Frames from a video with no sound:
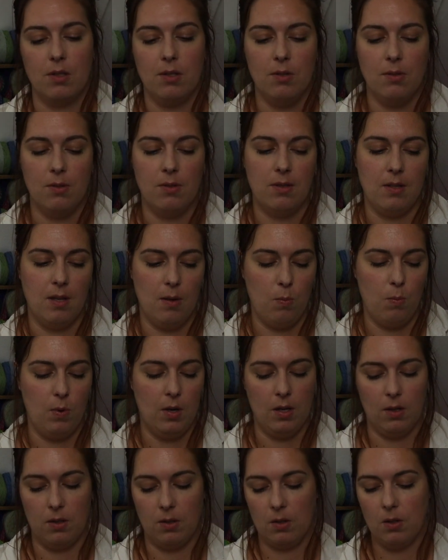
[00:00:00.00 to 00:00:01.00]
use them with
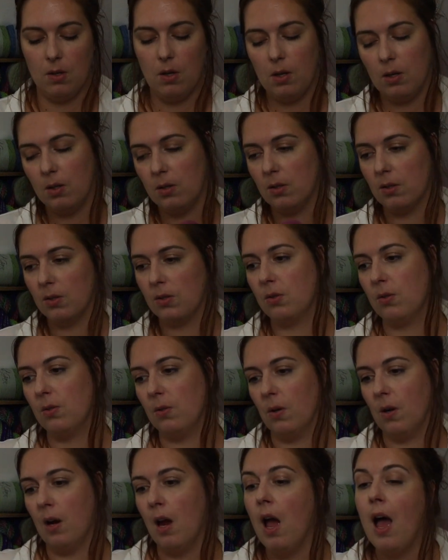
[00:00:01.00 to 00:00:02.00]
other colors,
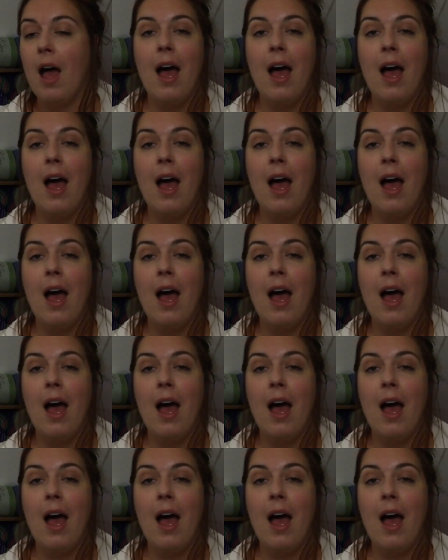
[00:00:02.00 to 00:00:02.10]
or